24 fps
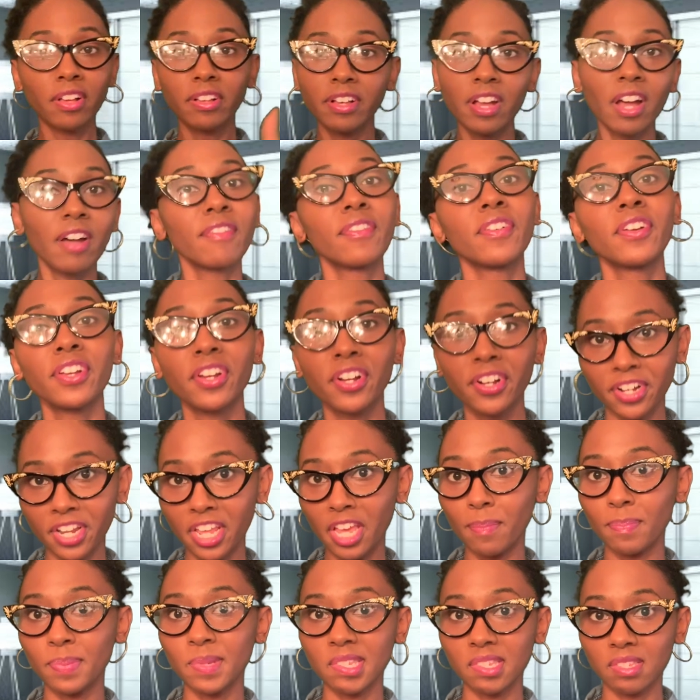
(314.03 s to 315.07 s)
Cover your
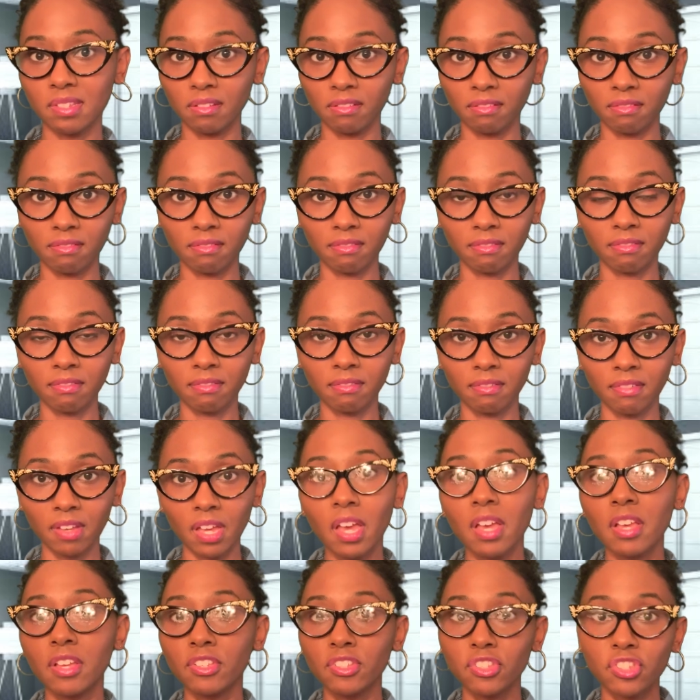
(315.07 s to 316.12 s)
nips.
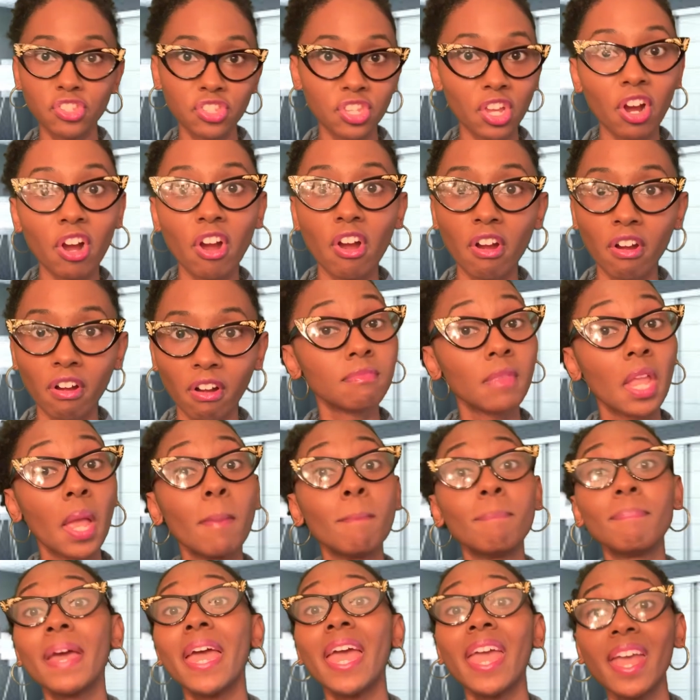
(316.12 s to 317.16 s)
Sir,
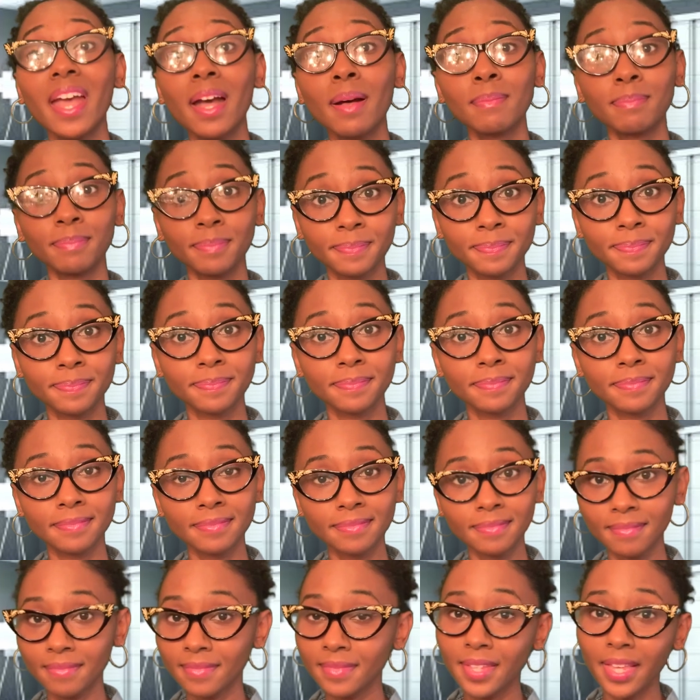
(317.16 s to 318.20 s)
ma'am,
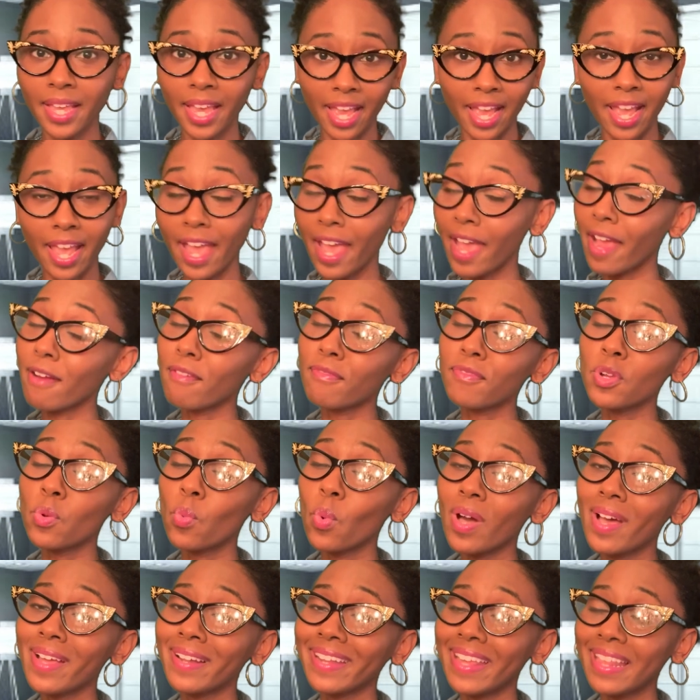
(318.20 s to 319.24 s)

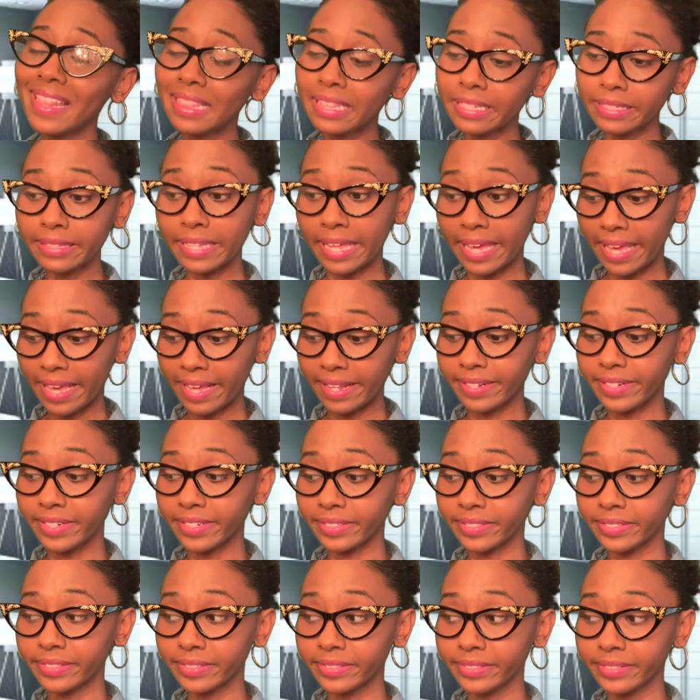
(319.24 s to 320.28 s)
everyone in the land,
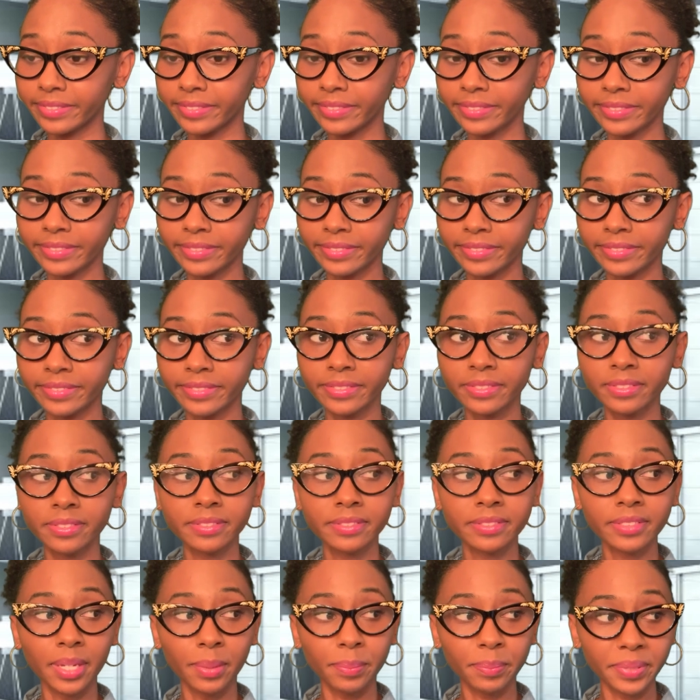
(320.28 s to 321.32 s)

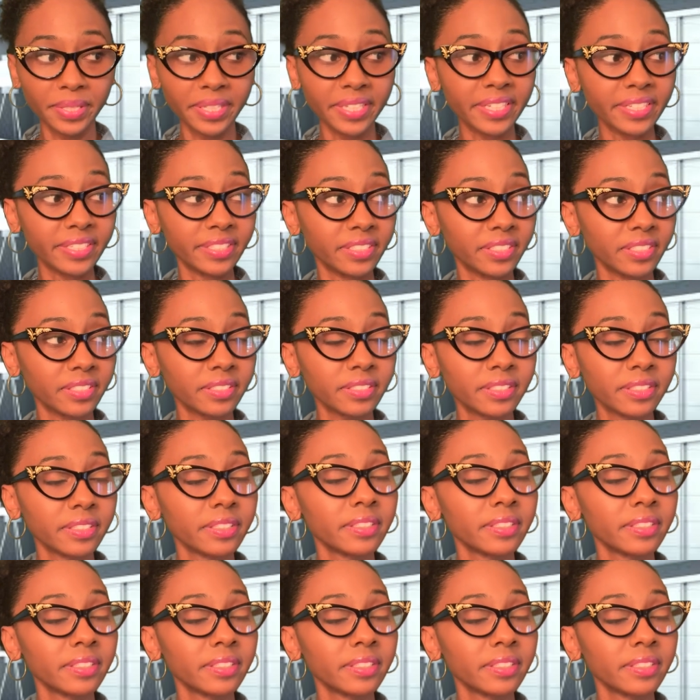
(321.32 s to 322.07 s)
please